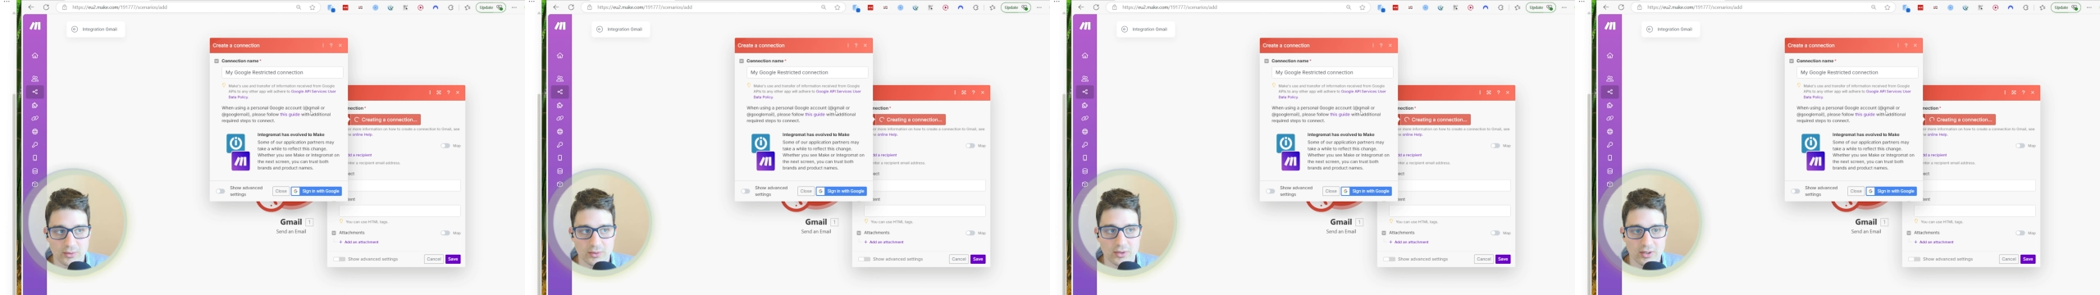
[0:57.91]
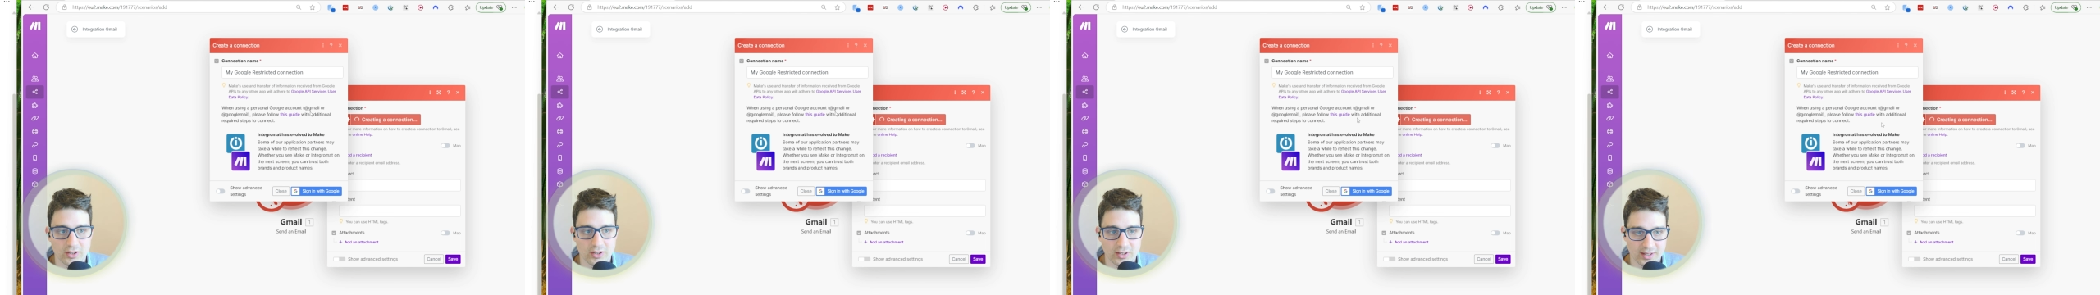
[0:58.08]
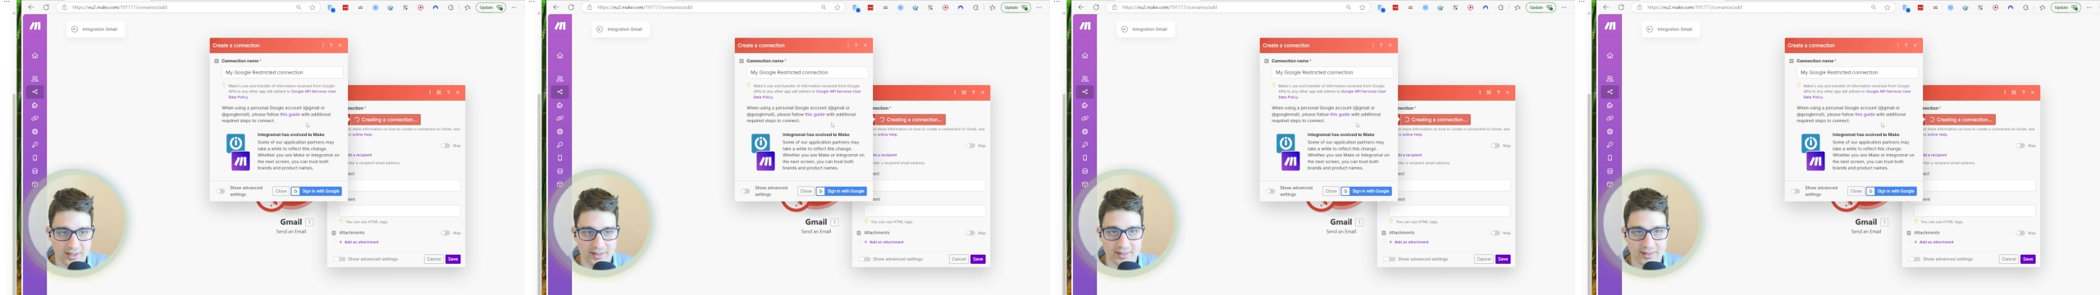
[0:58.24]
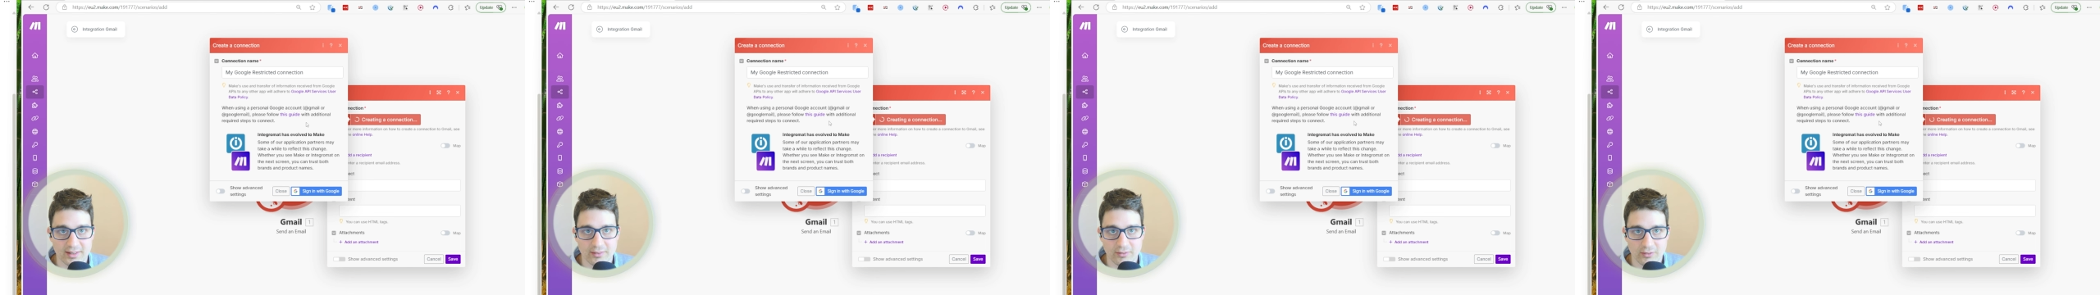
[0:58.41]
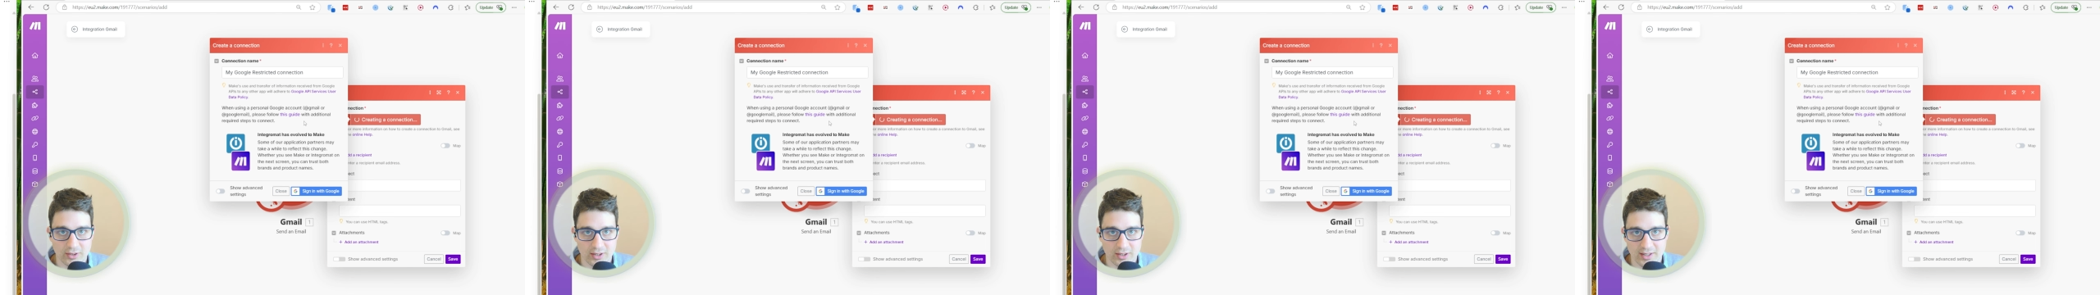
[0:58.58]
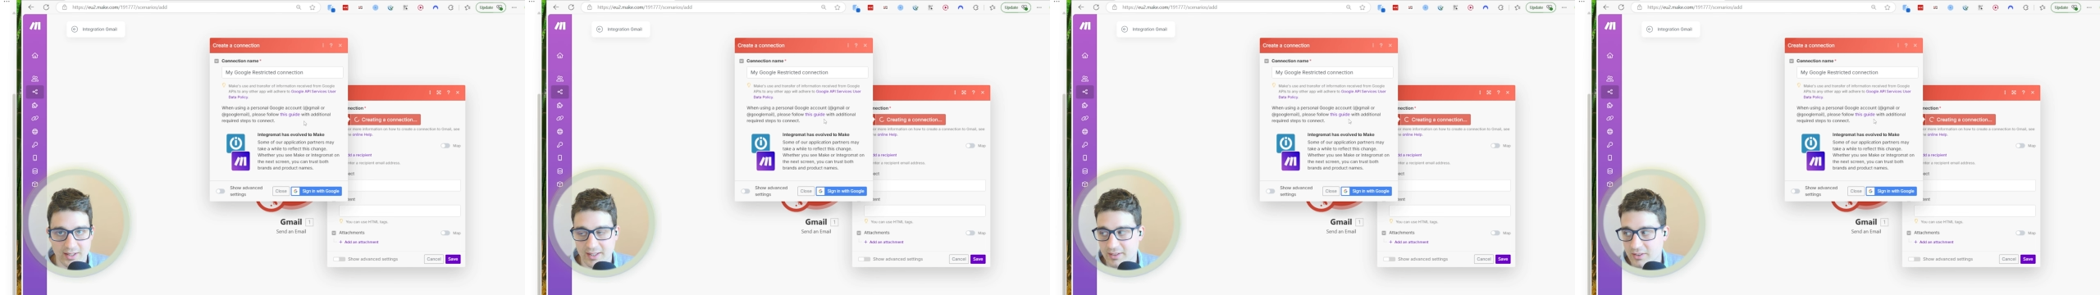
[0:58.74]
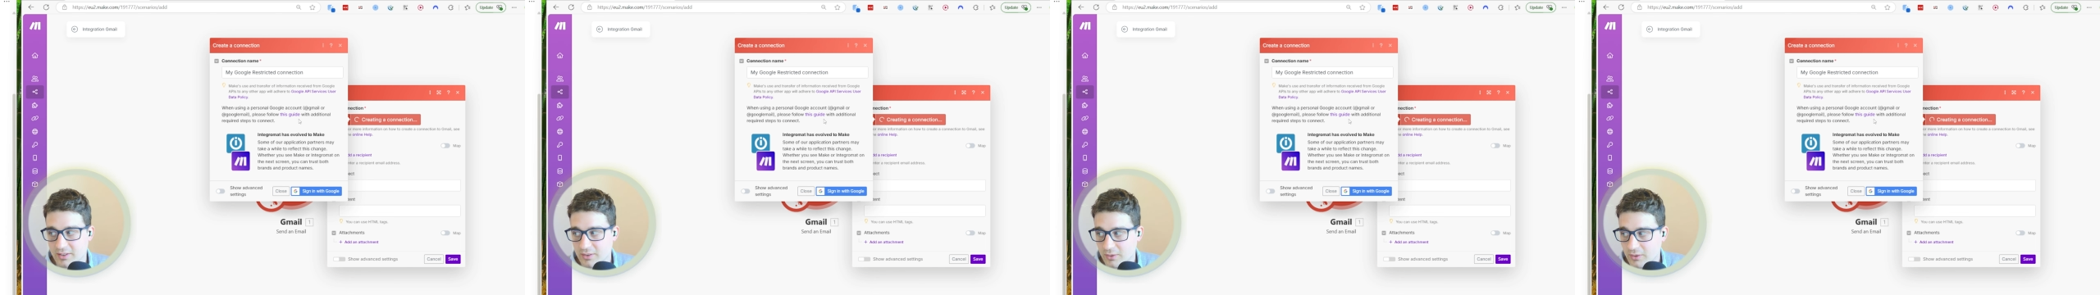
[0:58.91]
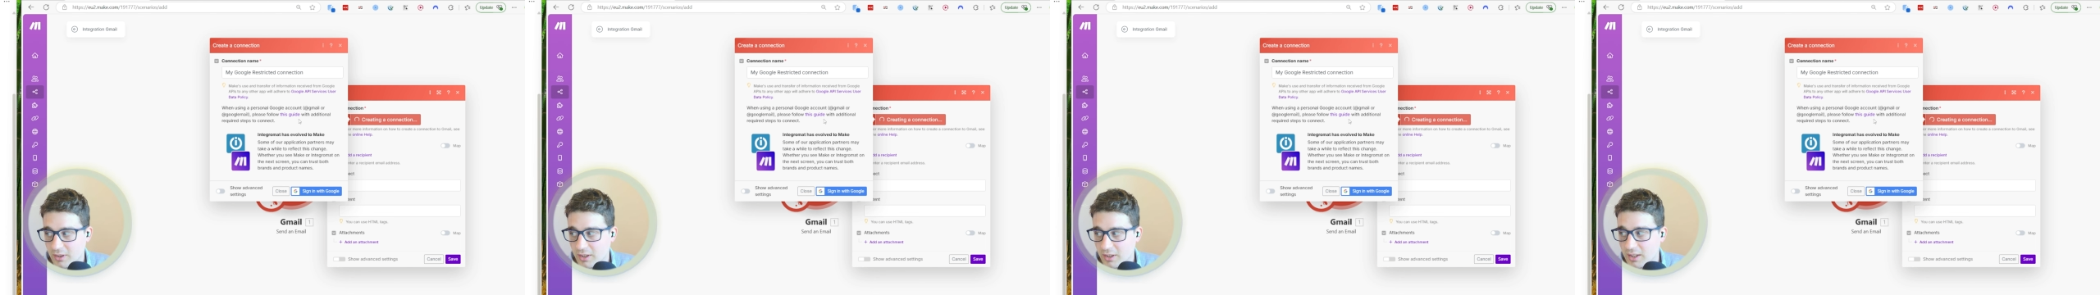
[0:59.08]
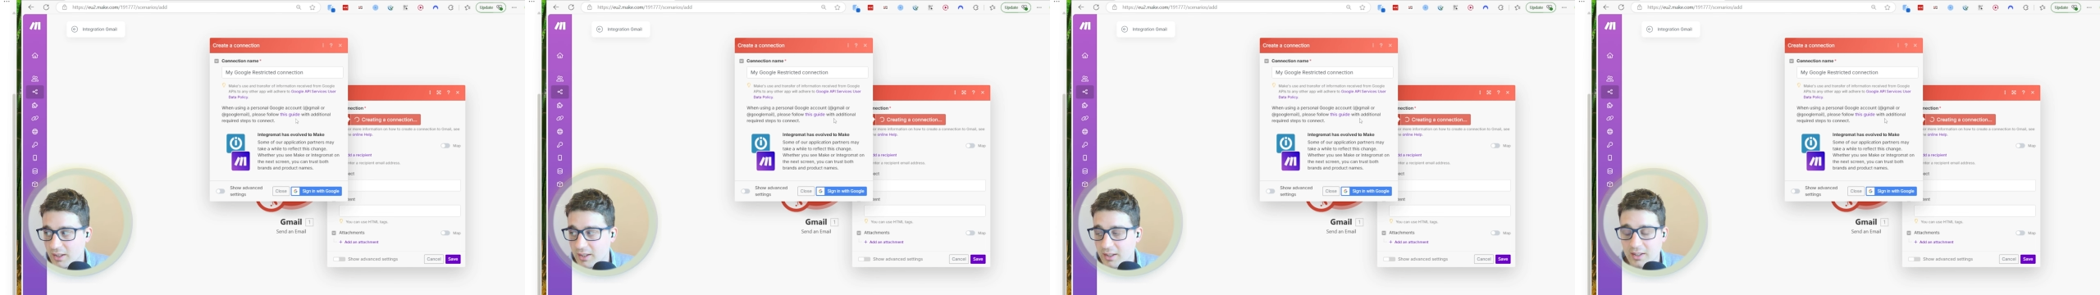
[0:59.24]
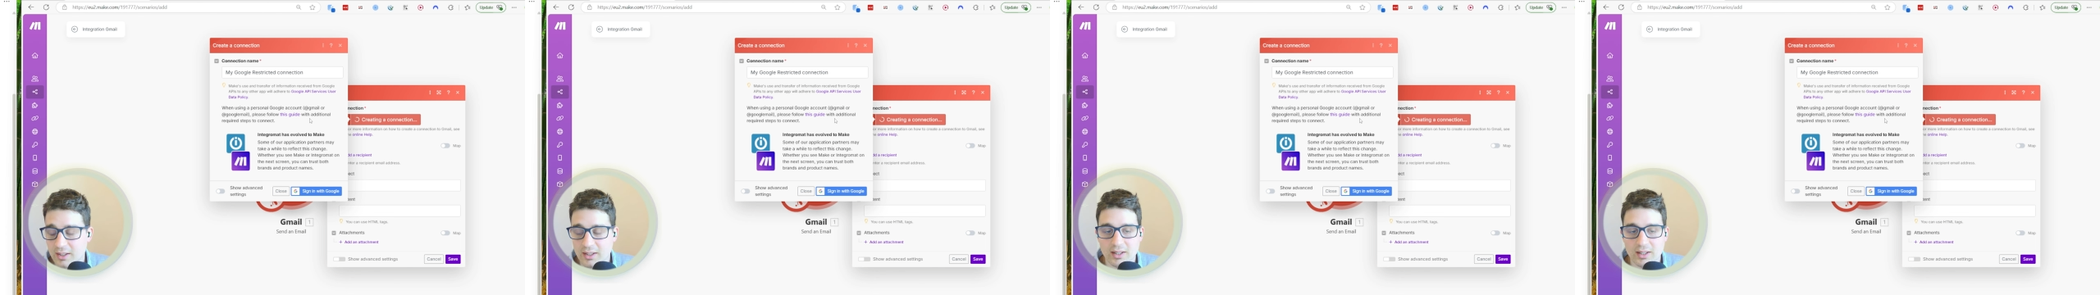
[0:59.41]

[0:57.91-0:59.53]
currently work at all.